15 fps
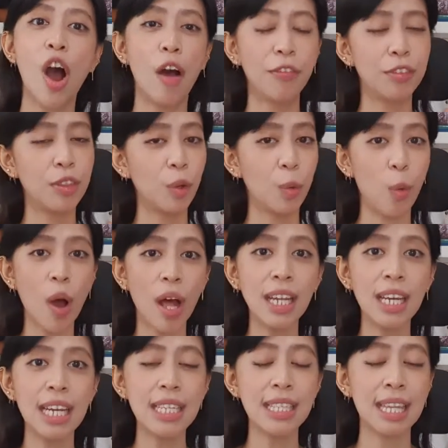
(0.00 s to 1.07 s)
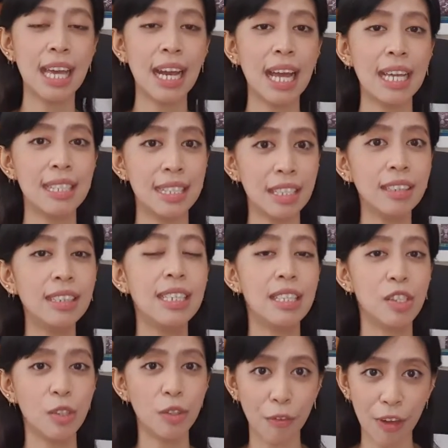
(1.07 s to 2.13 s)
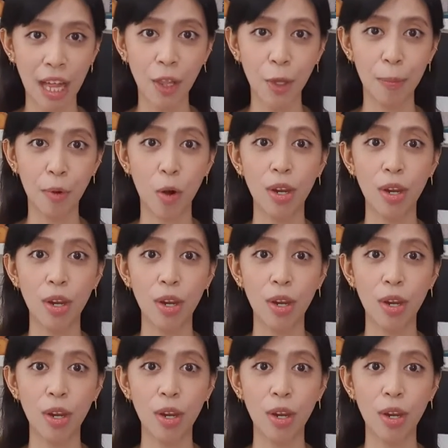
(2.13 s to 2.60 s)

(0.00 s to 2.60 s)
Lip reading: of the qualities that I still need to develop